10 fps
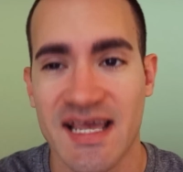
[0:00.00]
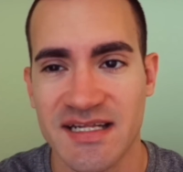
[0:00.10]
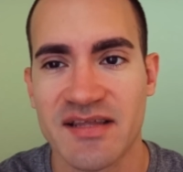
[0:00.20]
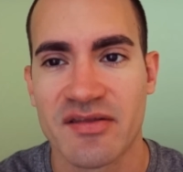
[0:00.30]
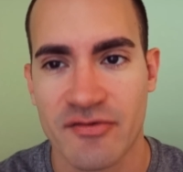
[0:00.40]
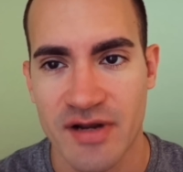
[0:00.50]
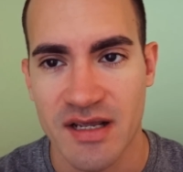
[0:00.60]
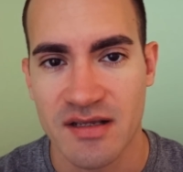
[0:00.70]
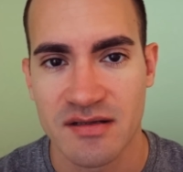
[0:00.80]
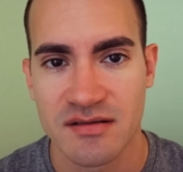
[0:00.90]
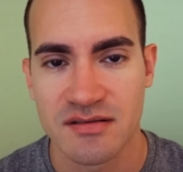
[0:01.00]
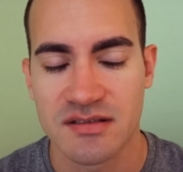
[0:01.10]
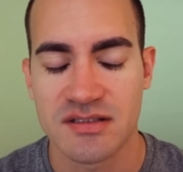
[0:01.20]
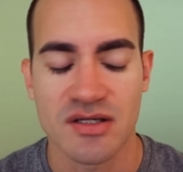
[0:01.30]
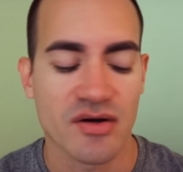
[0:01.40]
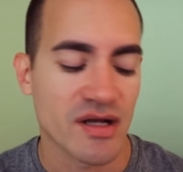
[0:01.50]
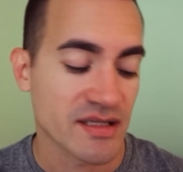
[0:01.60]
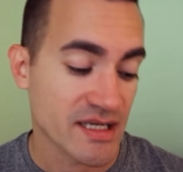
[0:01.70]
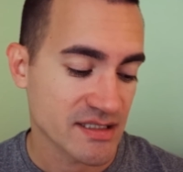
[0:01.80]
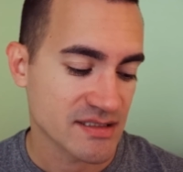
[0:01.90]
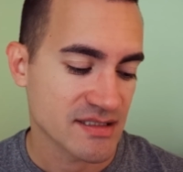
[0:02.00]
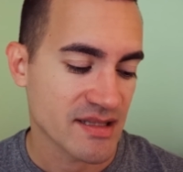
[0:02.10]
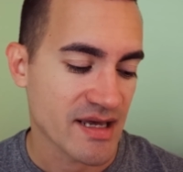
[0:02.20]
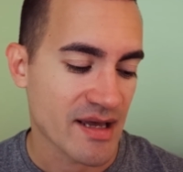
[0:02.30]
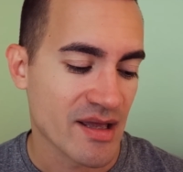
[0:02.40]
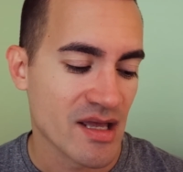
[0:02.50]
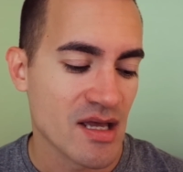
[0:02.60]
83, so I'll get into that.